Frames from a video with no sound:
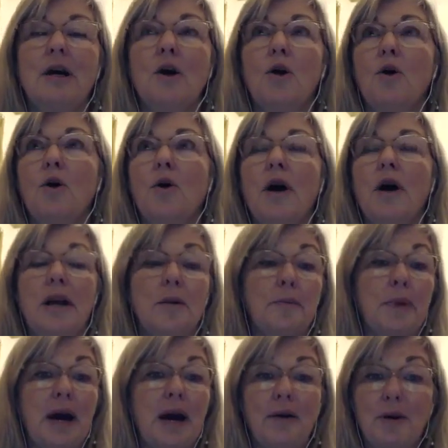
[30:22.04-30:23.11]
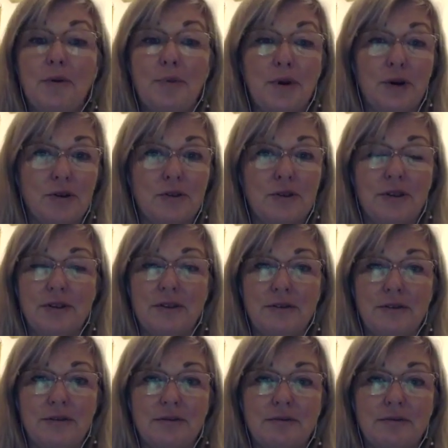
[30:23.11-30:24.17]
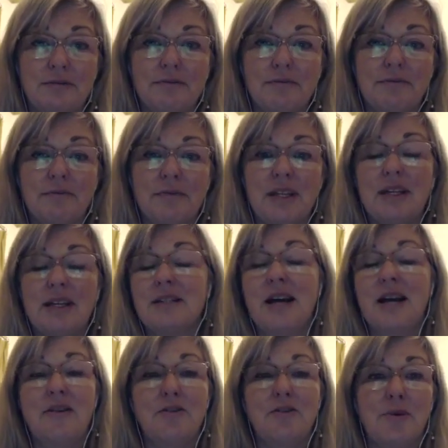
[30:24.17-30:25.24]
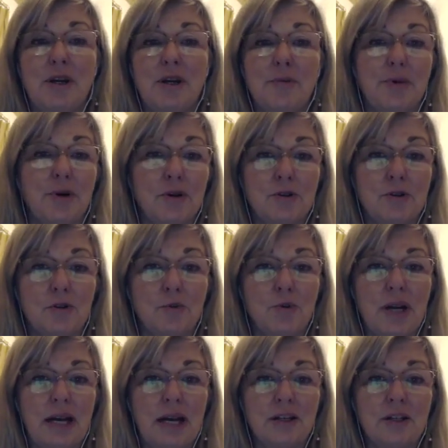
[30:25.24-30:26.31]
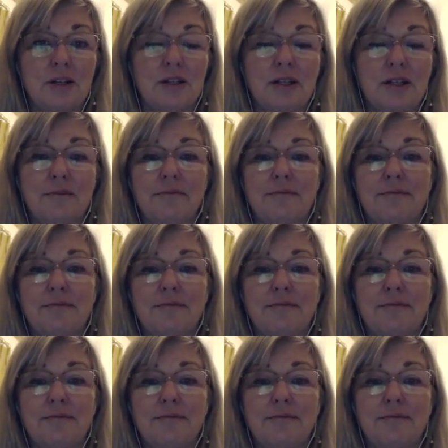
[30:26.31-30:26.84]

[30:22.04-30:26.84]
or an empowered person. It doesn't have to be in a personal relationship.